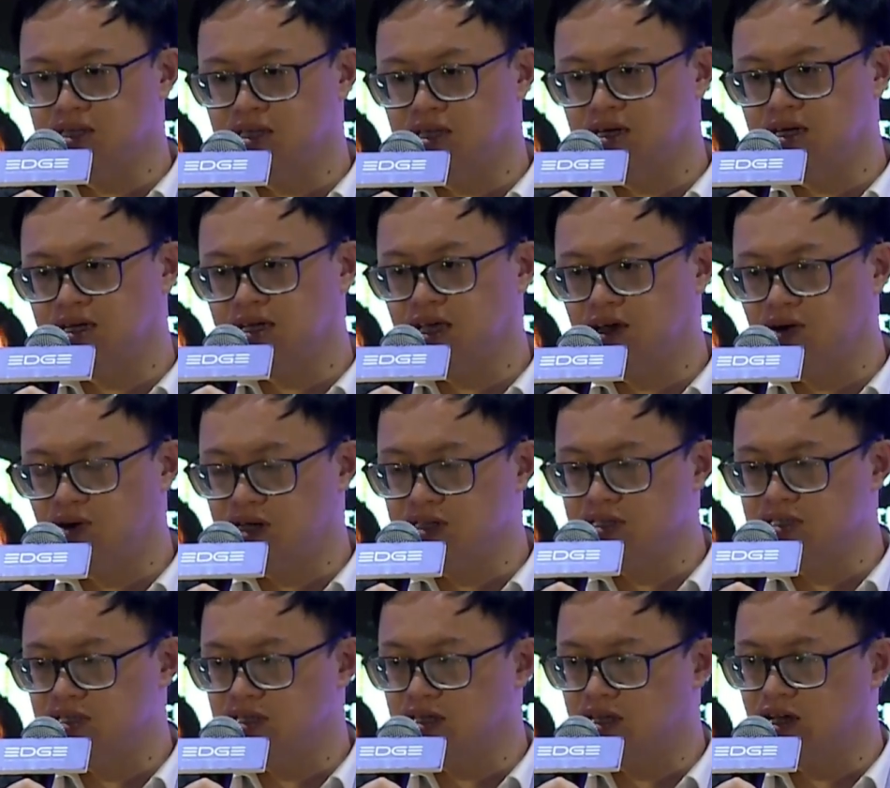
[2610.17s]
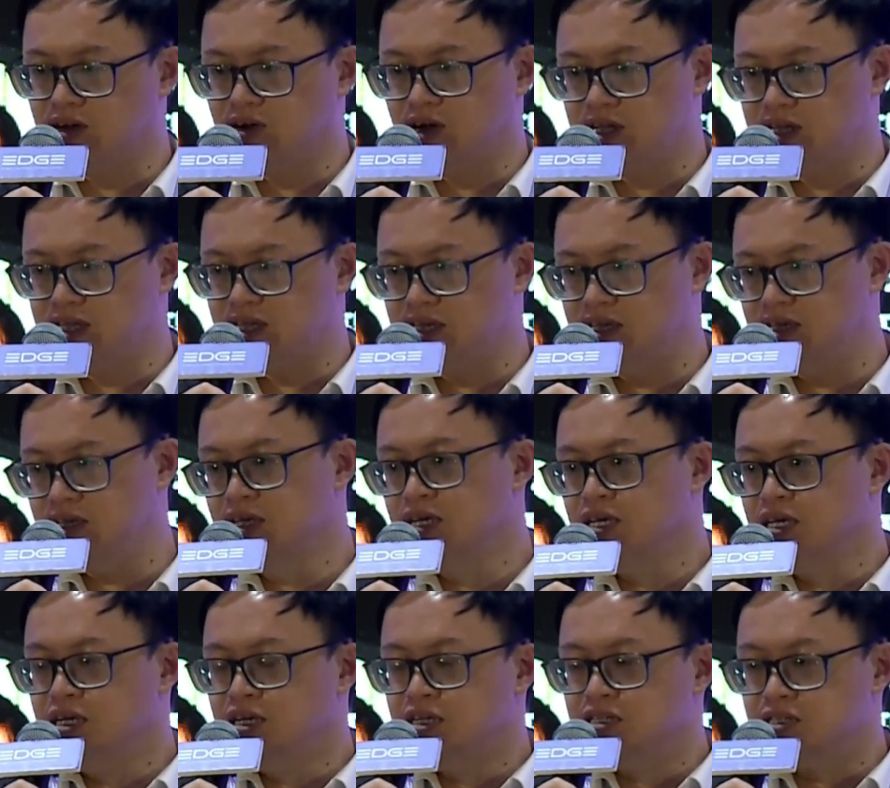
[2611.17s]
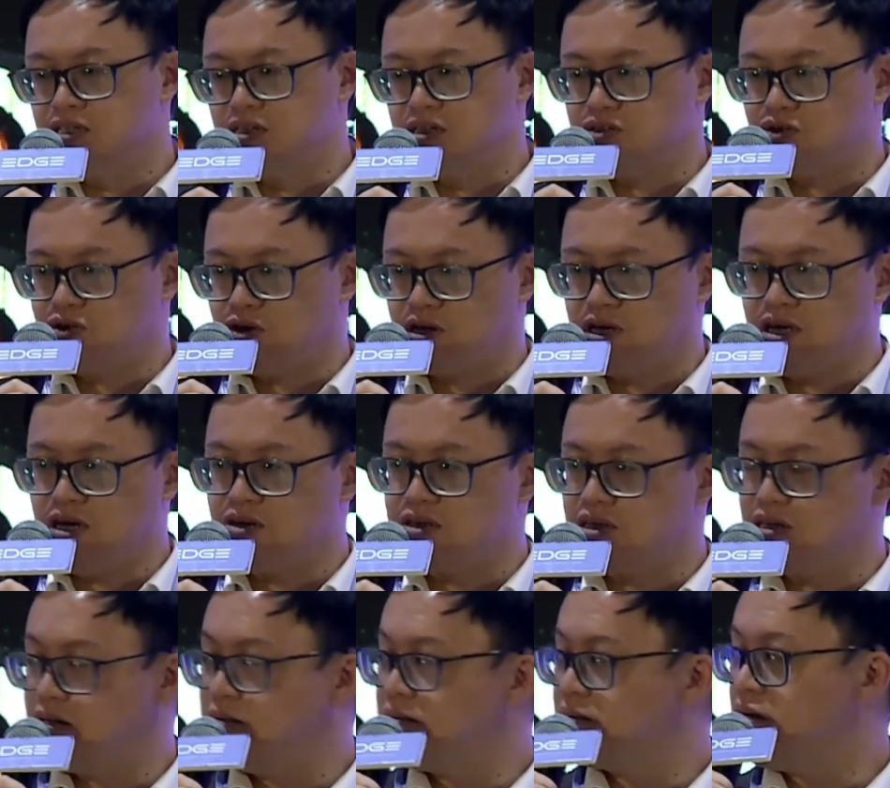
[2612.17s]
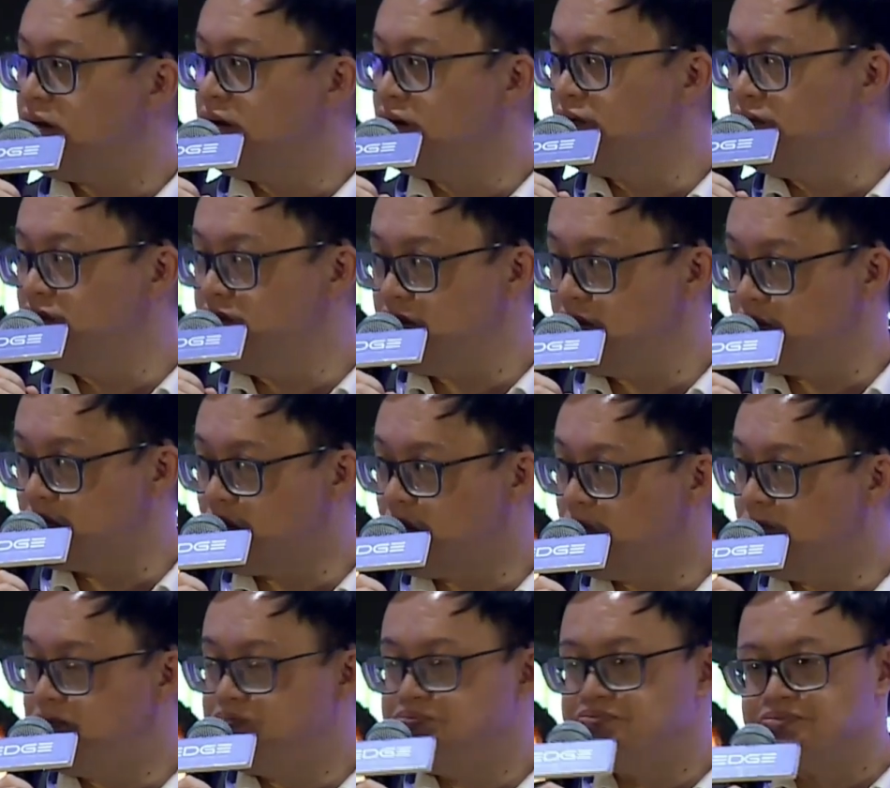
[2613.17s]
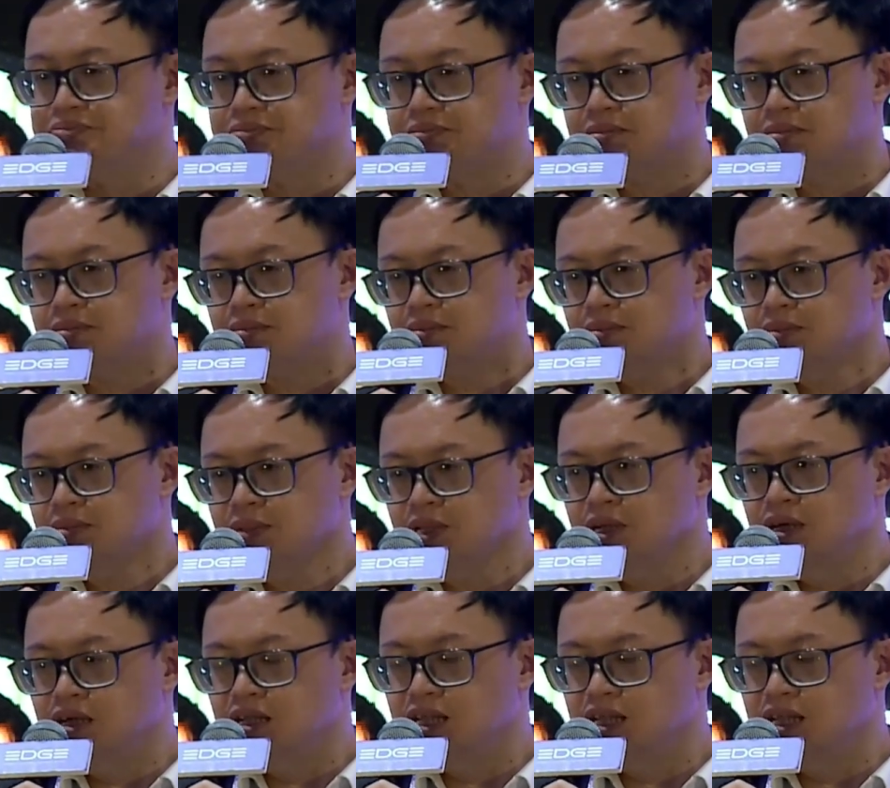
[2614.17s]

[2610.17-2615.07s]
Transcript: Indeed, it is difficult to monitor those platforms.